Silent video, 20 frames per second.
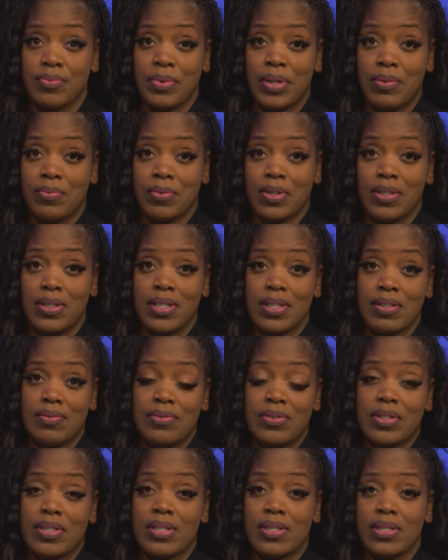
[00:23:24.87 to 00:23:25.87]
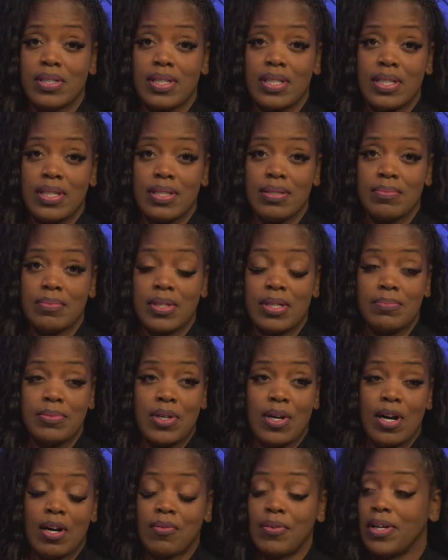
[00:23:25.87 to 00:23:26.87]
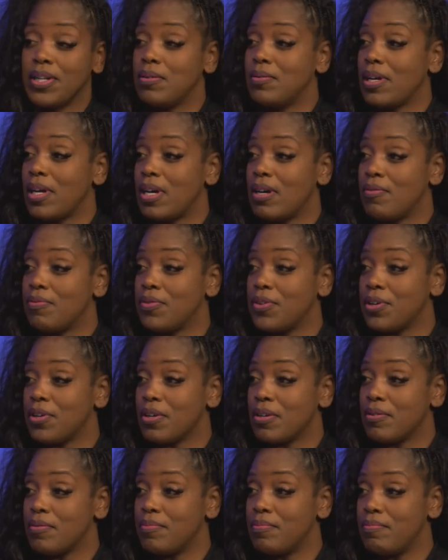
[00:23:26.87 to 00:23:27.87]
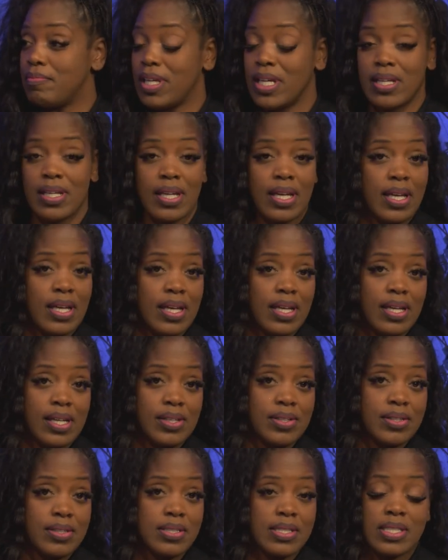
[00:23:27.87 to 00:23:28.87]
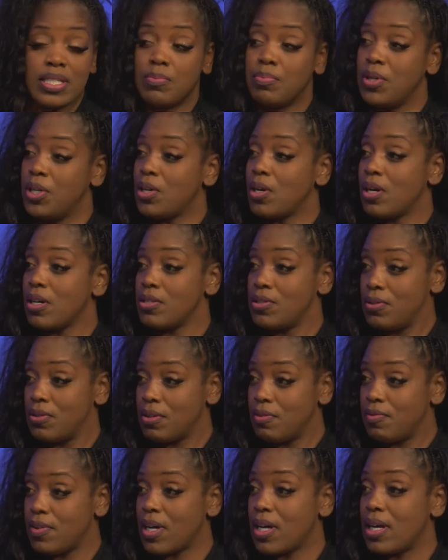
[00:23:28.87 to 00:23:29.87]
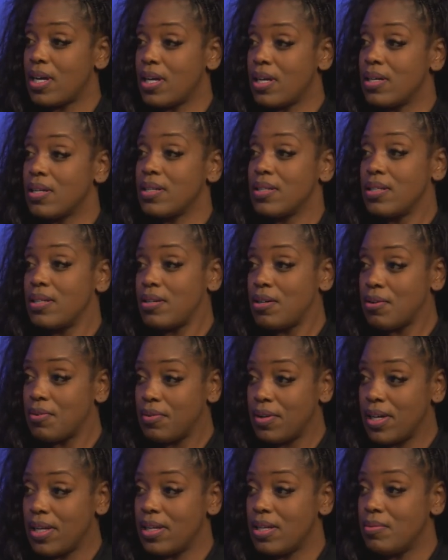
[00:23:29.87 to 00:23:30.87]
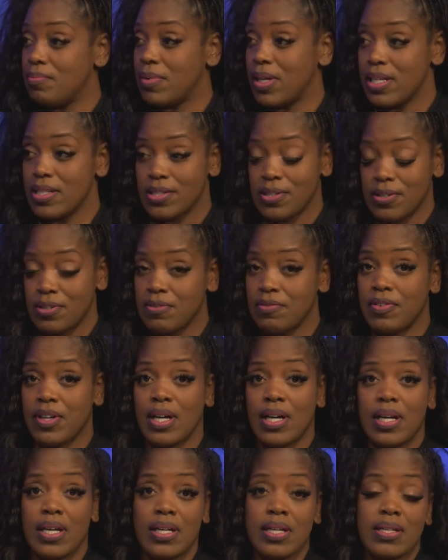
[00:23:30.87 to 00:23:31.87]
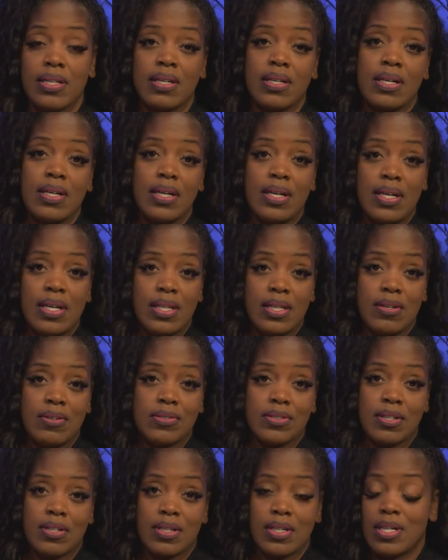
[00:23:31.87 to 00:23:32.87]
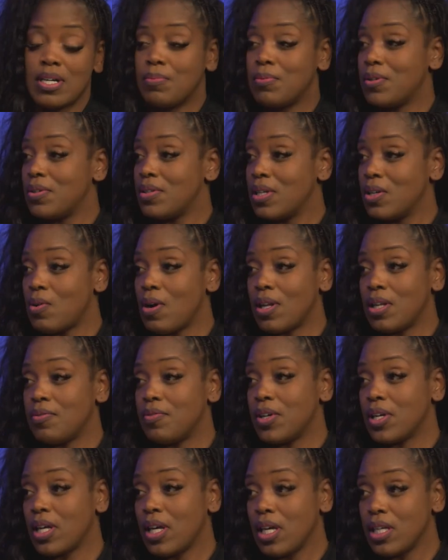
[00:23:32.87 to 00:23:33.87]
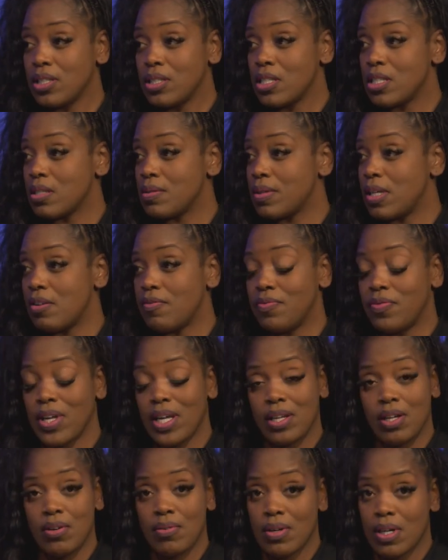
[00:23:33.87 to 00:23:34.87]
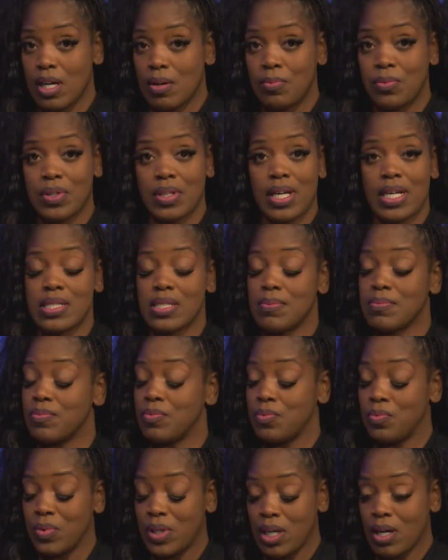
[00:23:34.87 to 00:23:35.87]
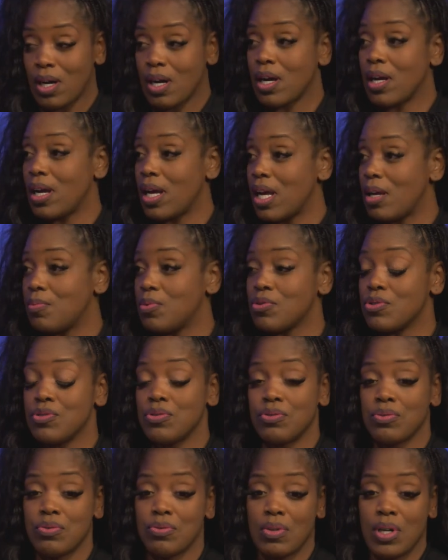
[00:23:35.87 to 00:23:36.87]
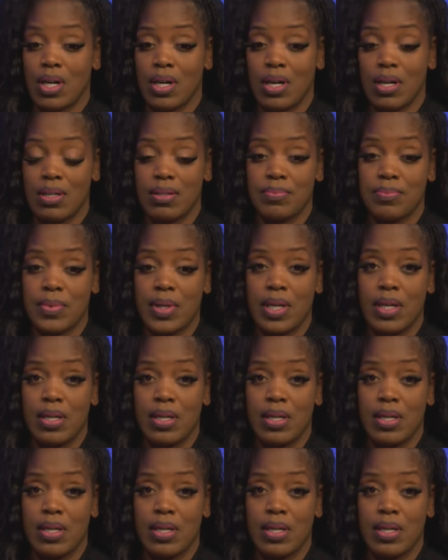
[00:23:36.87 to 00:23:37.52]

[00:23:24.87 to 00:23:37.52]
we, we're looking for uh, them to already have their Med Aid or okay. CPR certified mm-hmm. already, Med certified. Mm-hmm. Those are a couple of the qualifications. If they don't come with that, some, we are able to um,